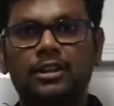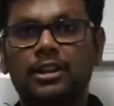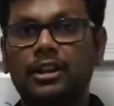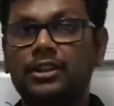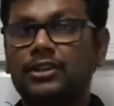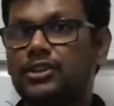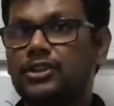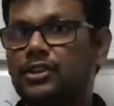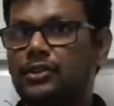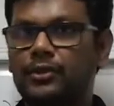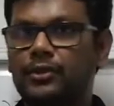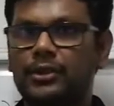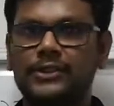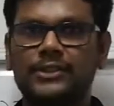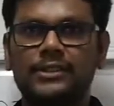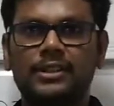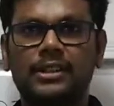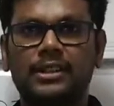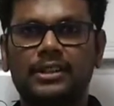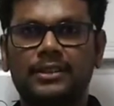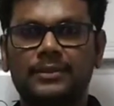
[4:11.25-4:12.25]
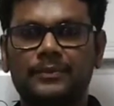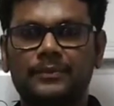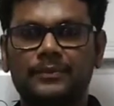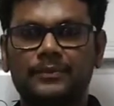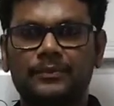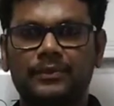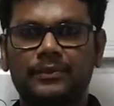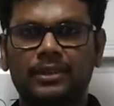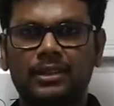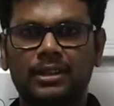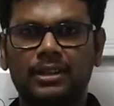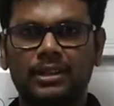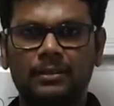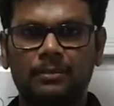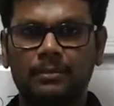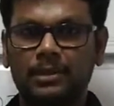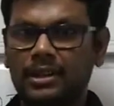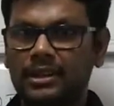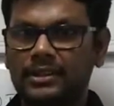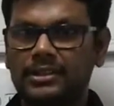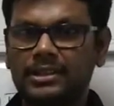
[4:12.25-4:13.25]
continuously
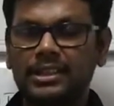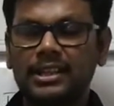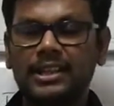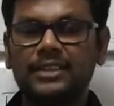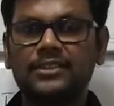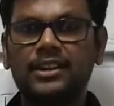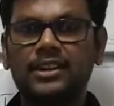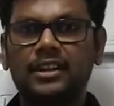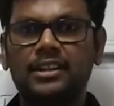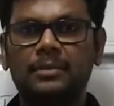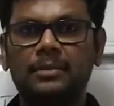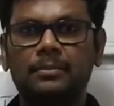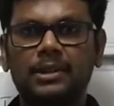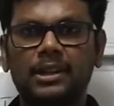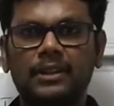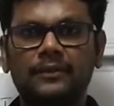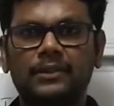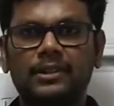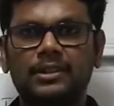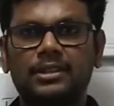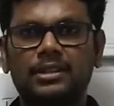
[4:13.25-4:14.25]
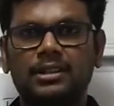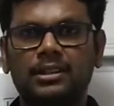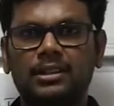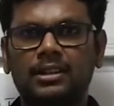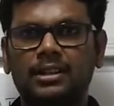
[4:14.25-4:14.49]
because he enjoyed the benefit.